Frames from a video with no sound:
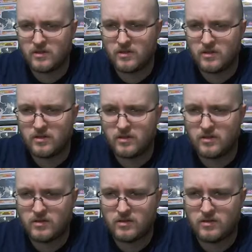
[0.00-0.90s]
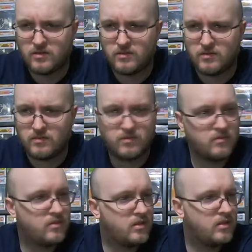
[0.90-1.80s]

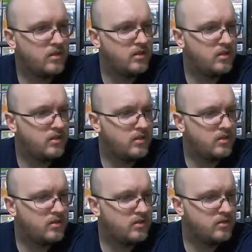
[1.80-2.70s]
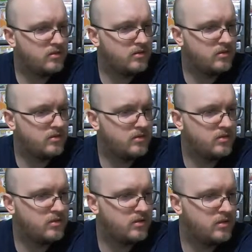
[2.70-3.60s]

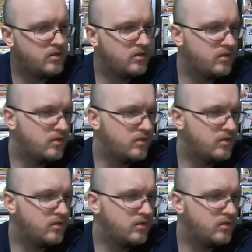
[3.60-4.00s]
This person isn't speaking.